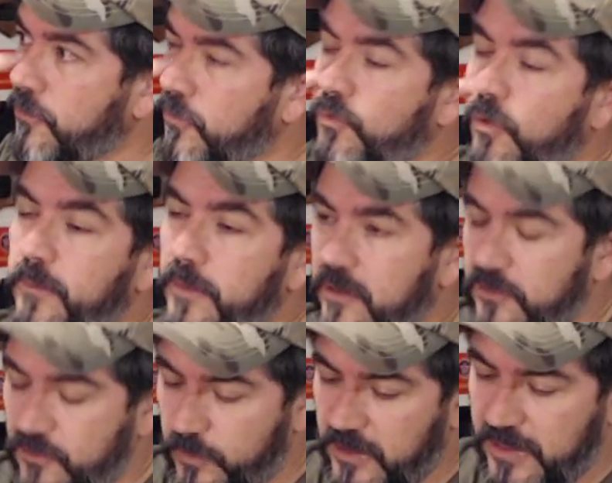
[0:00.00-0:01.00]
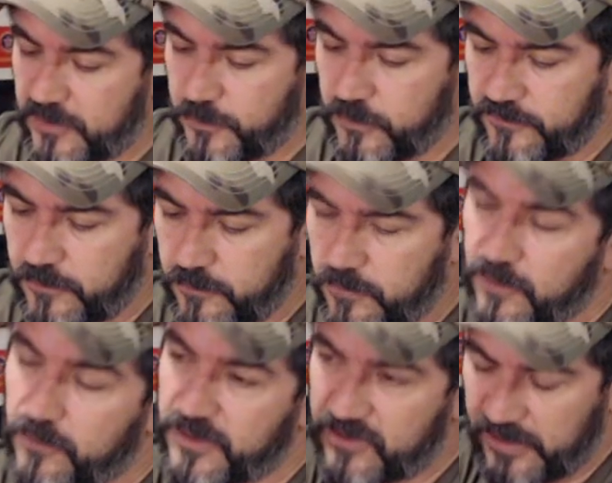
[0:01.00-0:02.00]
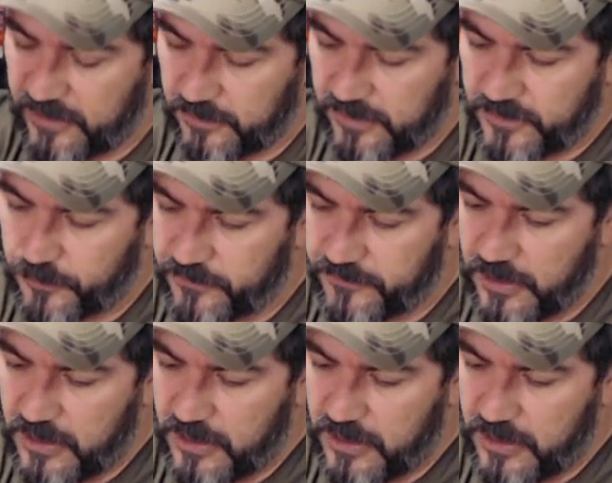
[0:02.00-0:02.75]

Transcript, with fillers: Uh-huh. This was my last move. Well, my second to last move.